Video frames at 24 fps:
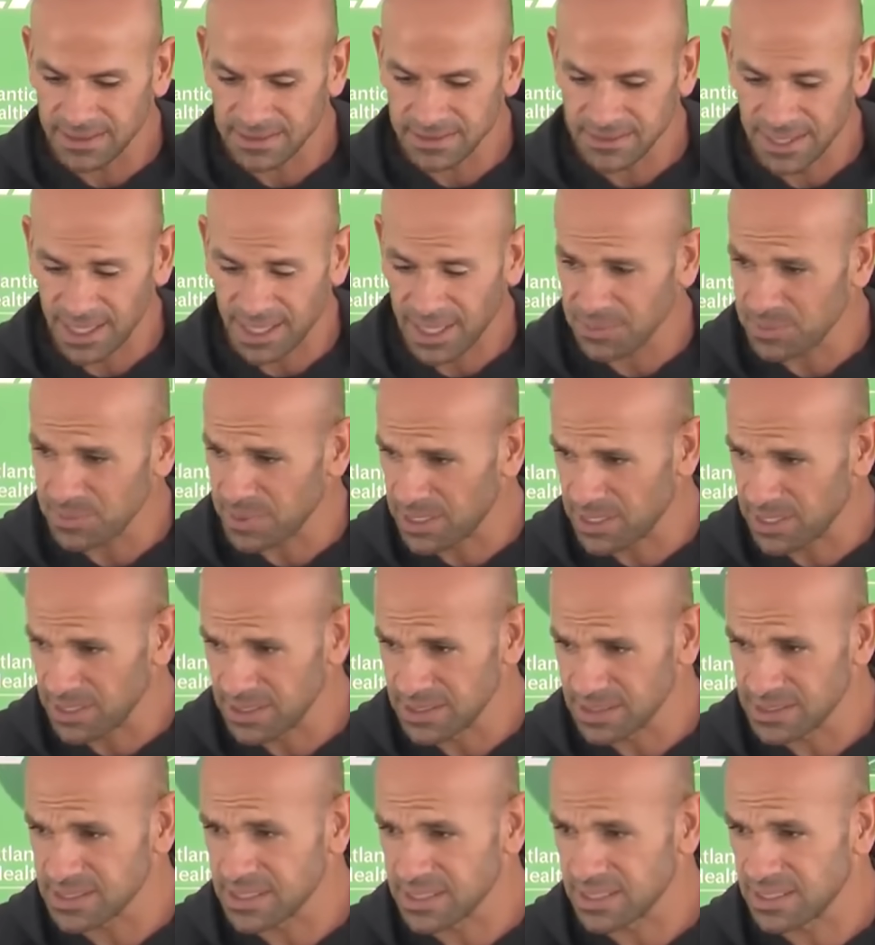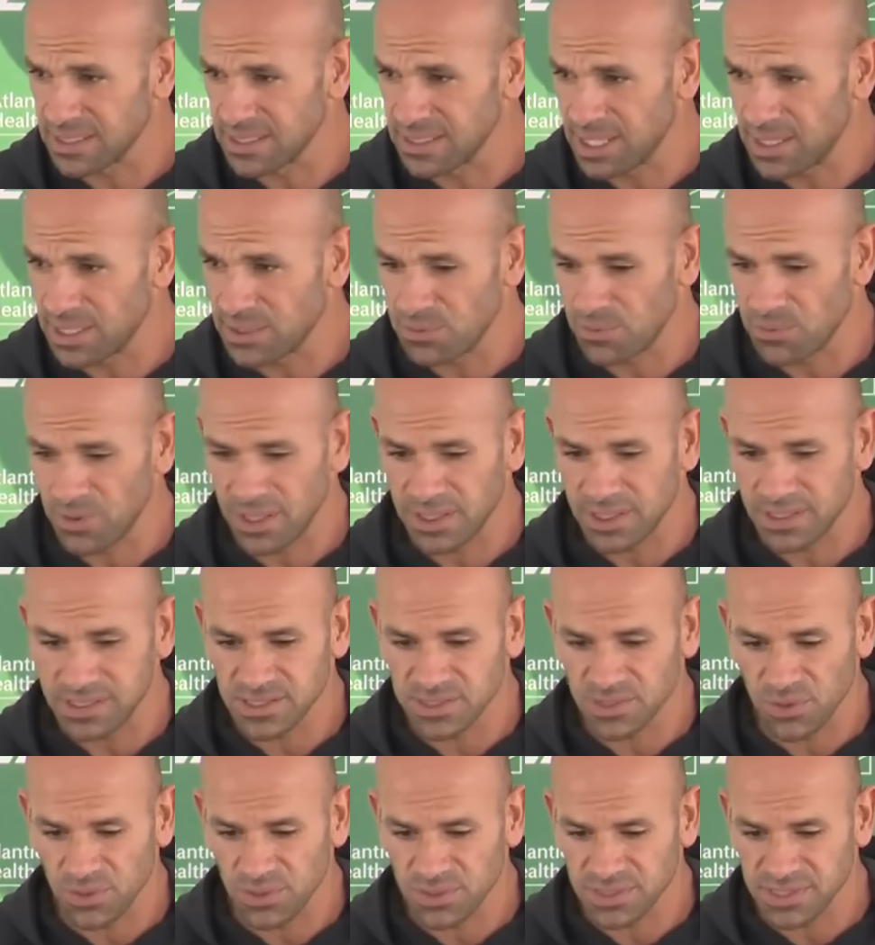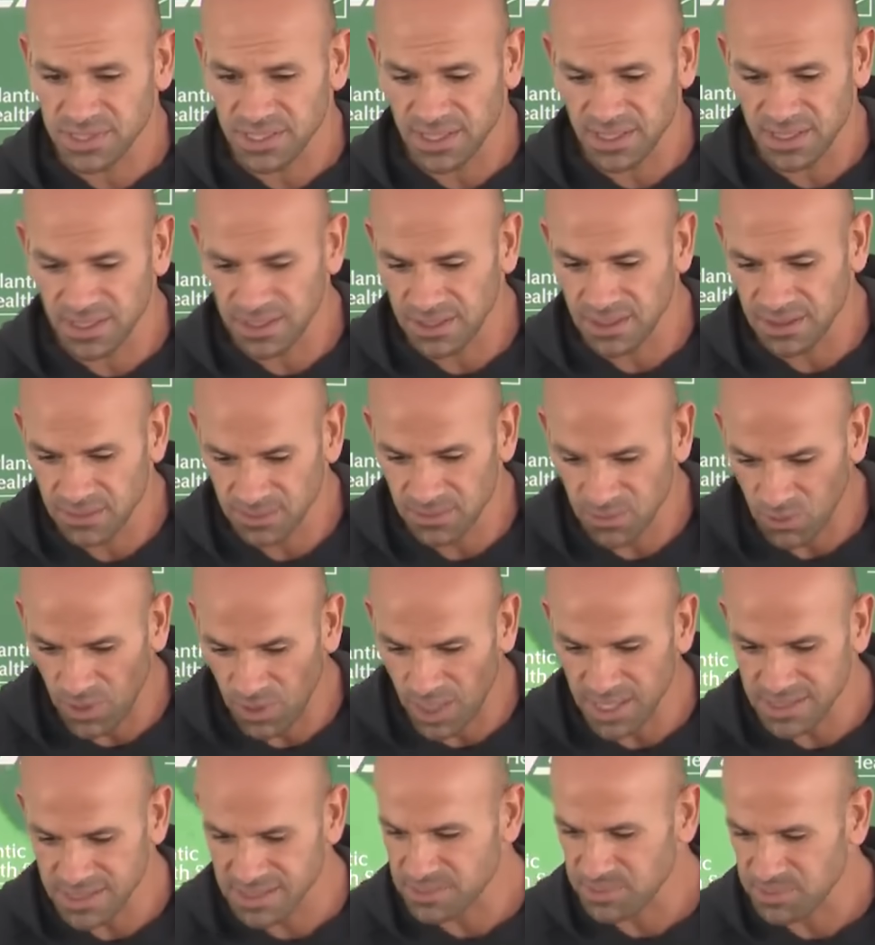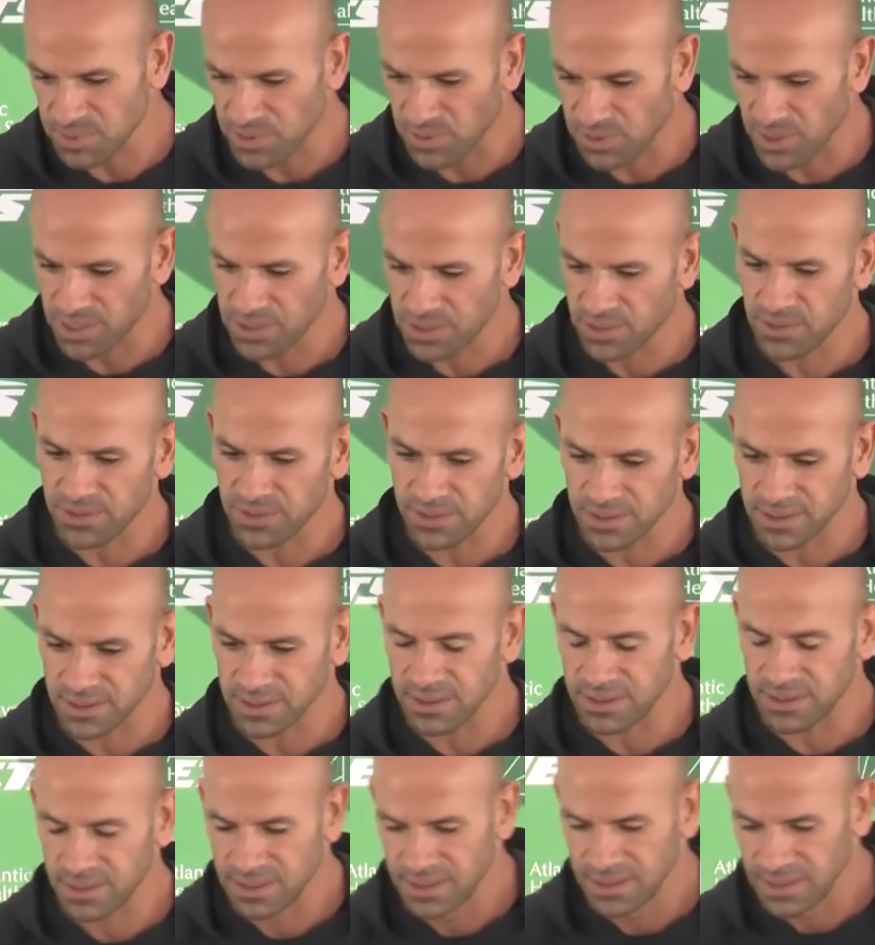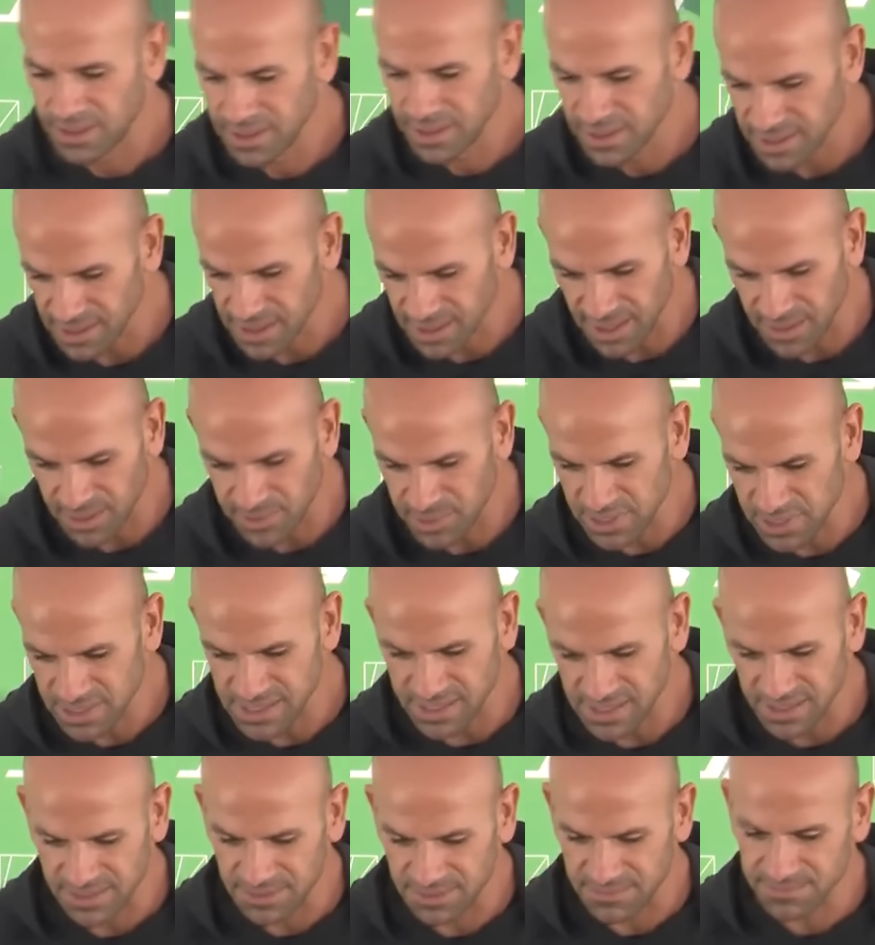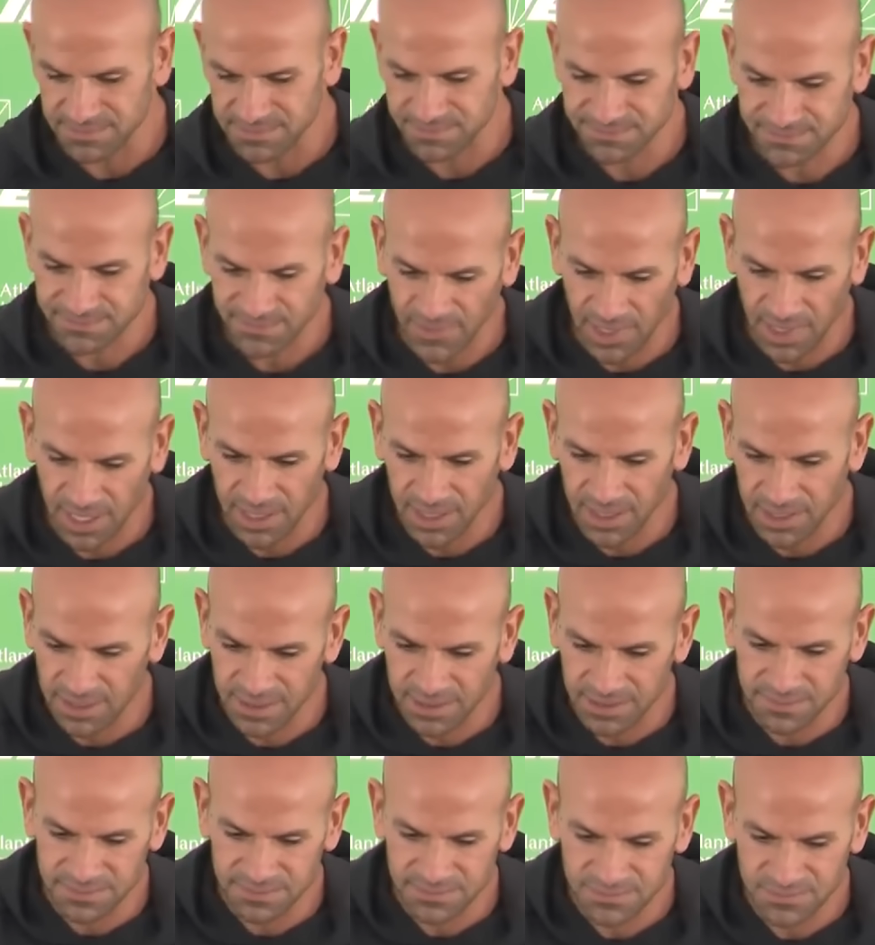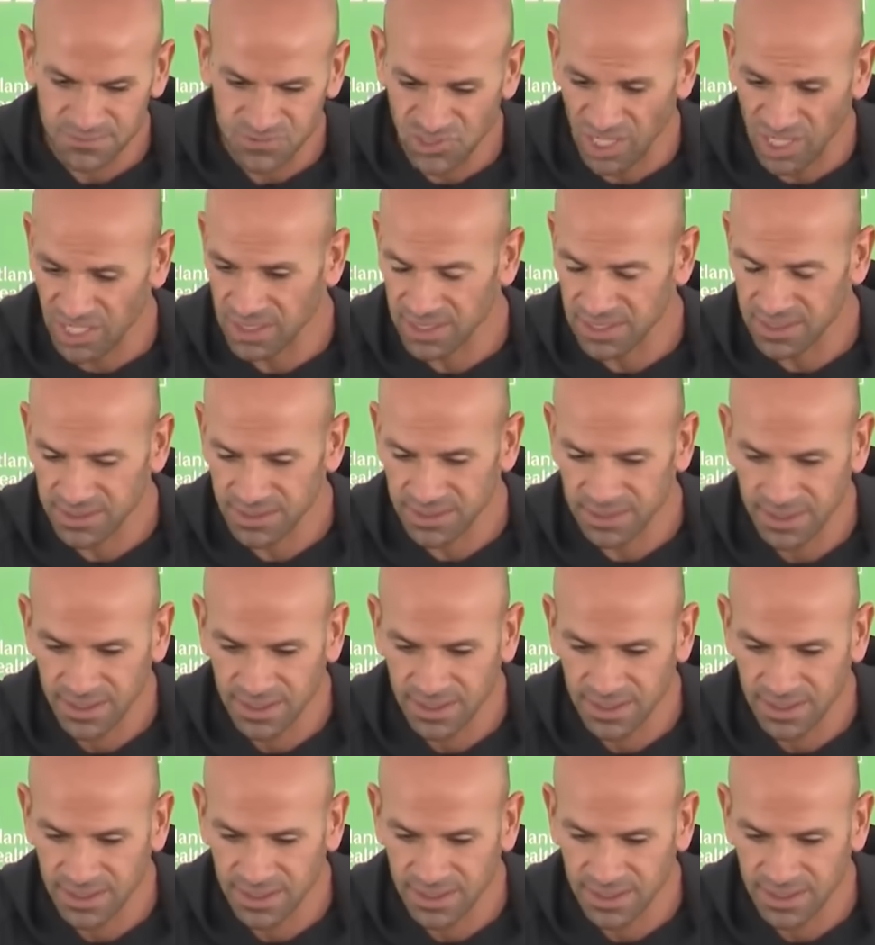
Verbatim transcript: Tech McKinley's getting a lot of run. So is Watts and McGregor and Clemens and Jalen.